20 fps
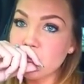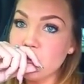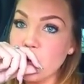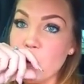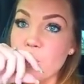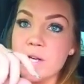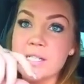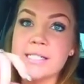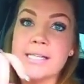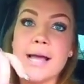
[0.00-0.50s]

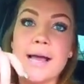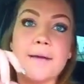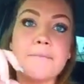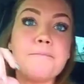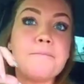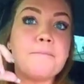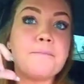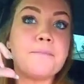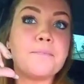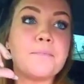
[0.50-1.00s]
was that
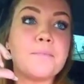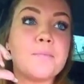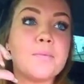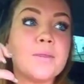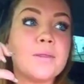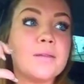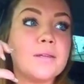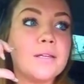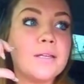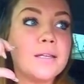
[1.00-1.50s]

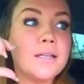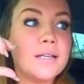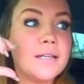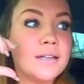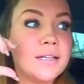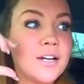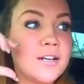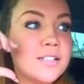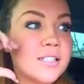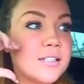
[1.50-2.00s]

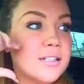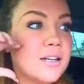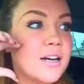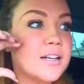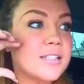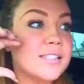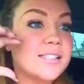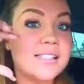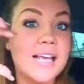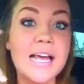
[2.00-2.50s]
there's
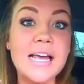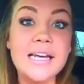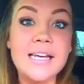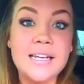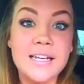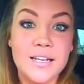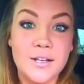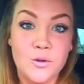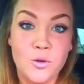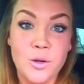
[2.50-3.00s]
a
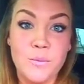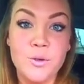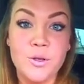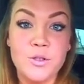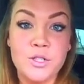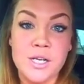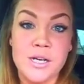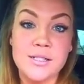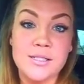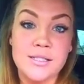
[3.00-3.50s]
saying in
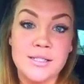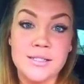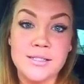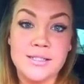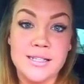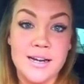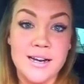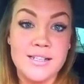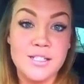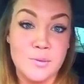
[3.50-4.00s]
criminal
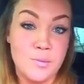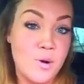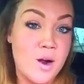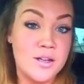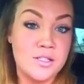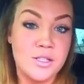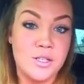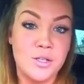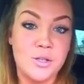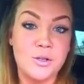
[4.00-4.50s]
justice that as a
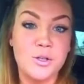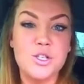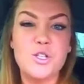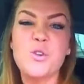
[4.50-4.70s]
prosecutor,